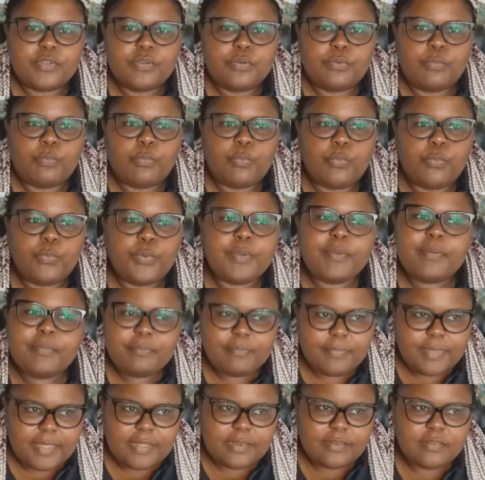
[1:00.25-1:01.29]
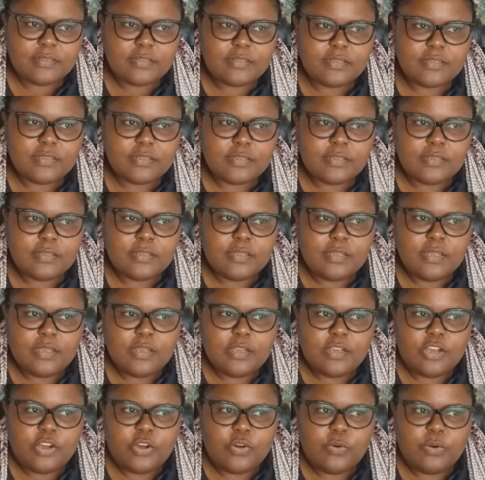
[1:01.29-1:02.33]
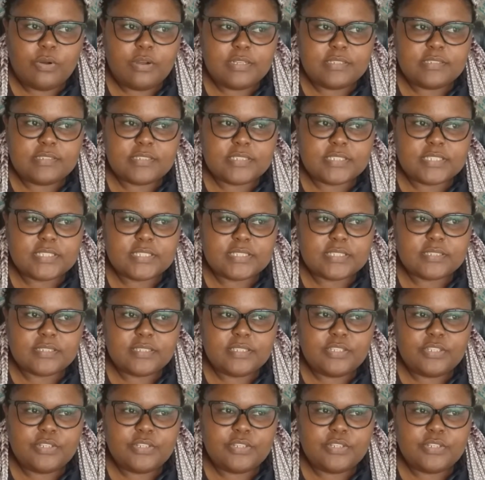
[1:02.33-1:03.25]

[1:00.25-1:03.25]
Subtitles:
women, or just